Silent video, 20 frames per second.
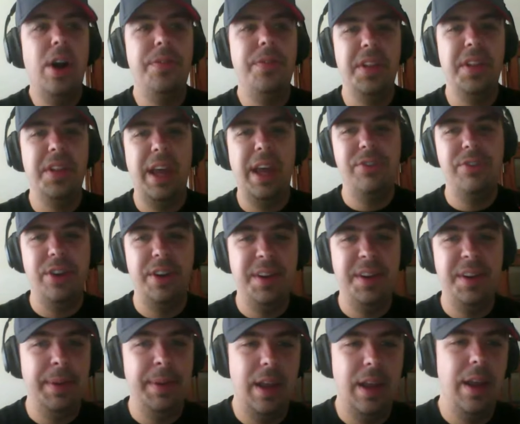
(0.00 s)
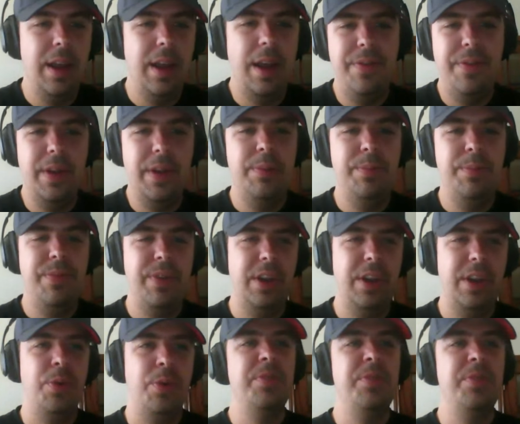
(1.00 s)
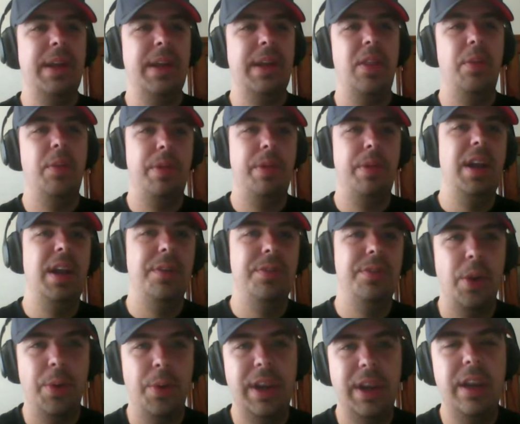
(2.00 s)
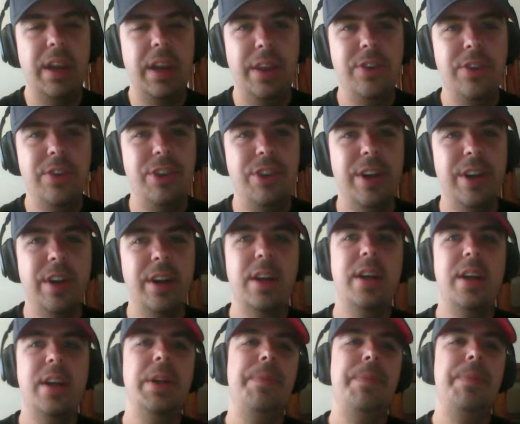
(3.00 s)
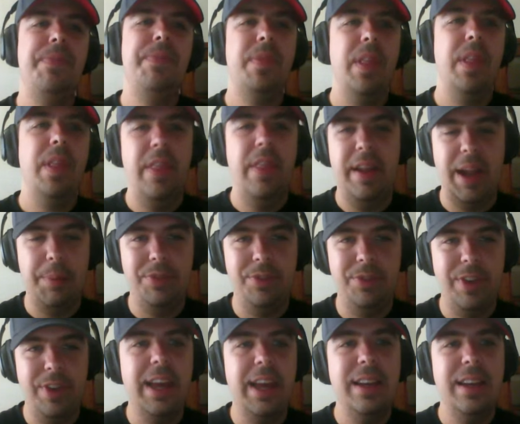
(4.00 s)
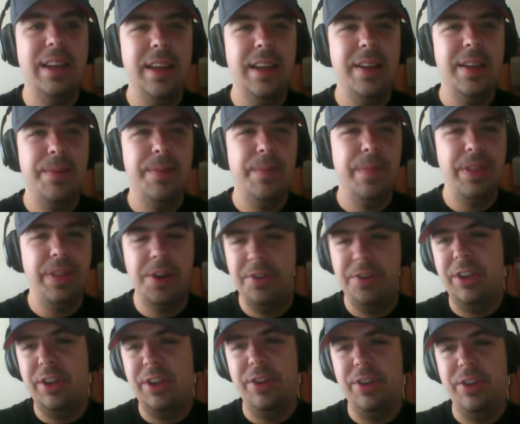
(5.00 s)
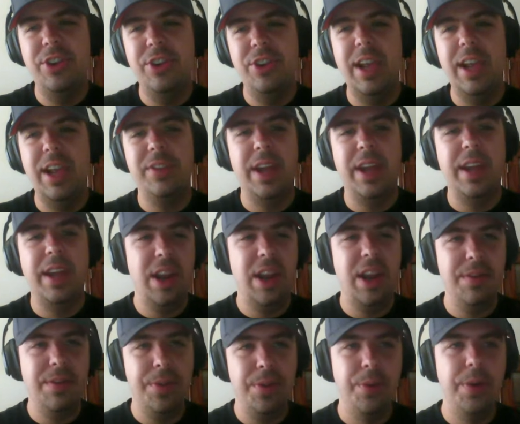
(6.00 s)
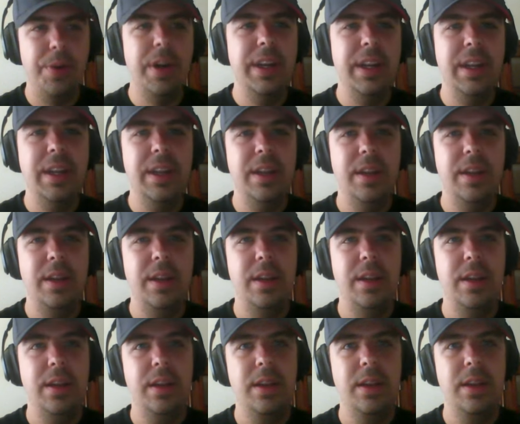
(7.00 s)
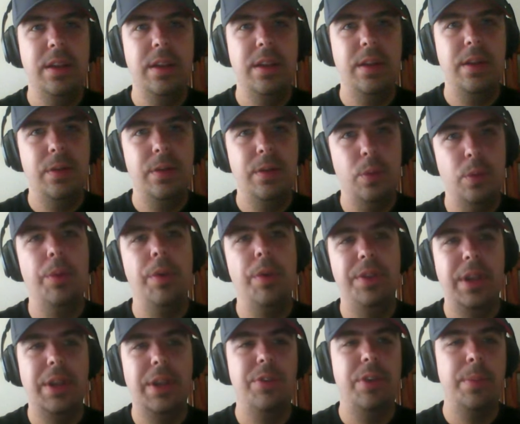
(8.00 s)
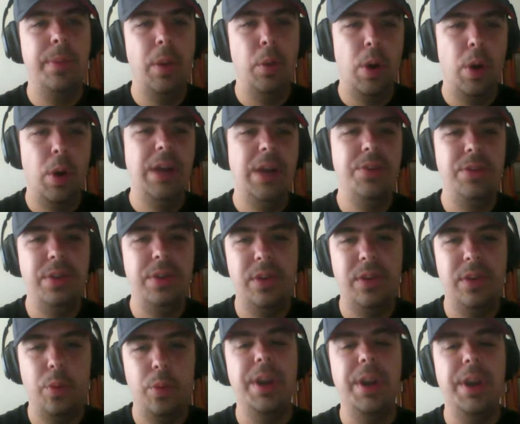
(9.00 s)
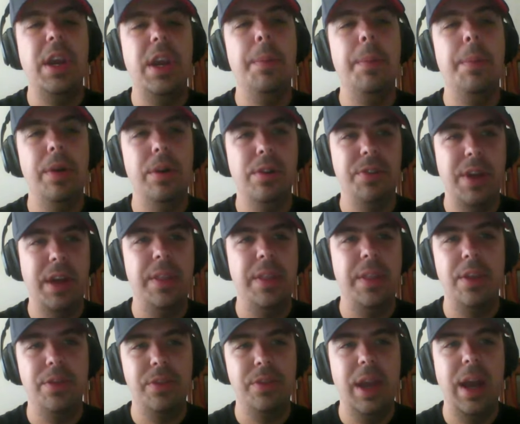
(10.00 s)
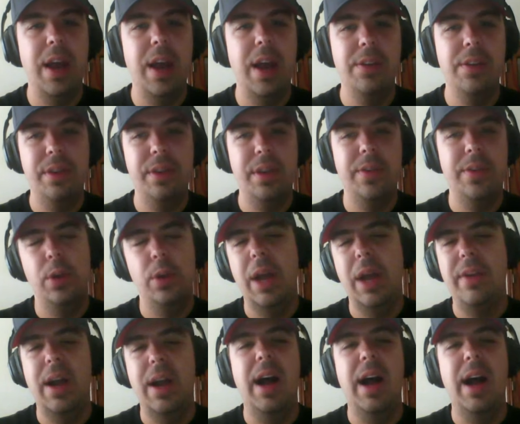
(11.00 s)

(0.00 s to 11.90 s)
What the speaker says: awful last year. I've been finished out of the playoffs. Going into this year, I'm set. There's a good chance I could have 3 what will essentially be wide receiver 1 numbers out of those guys. If you have a